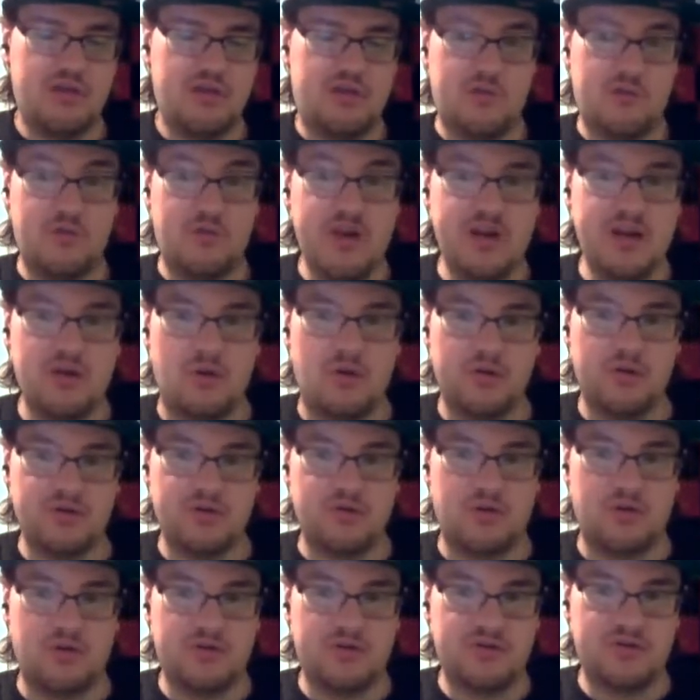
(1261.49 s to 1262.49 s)
3 goal
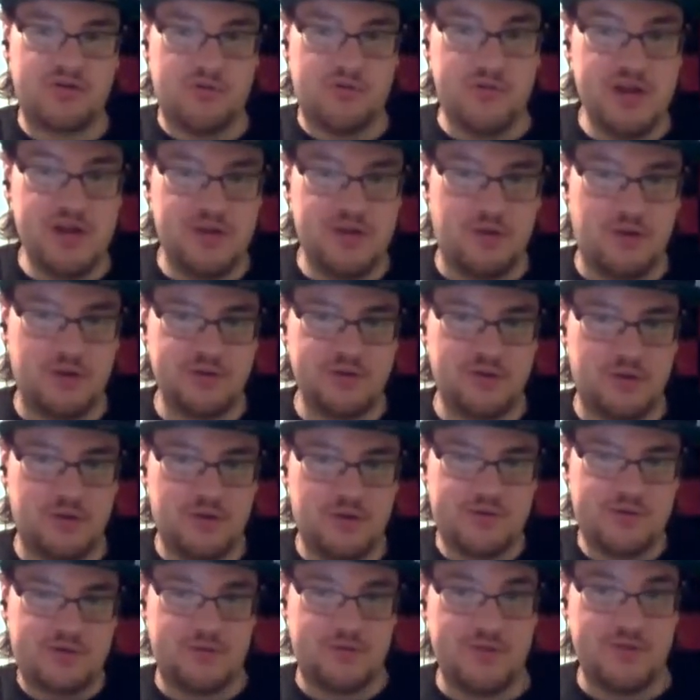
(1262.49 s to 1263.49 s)
scorers, 3 goal
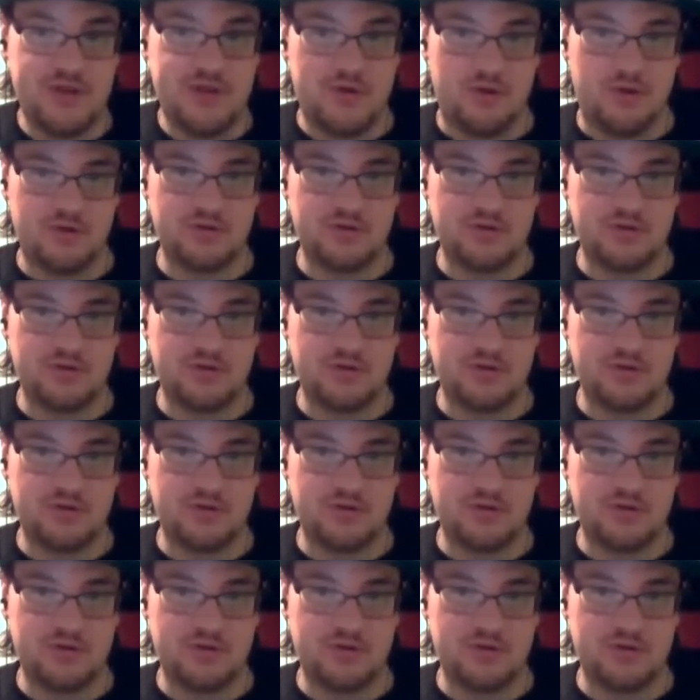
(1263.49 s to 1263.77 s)
scorers, 3 goal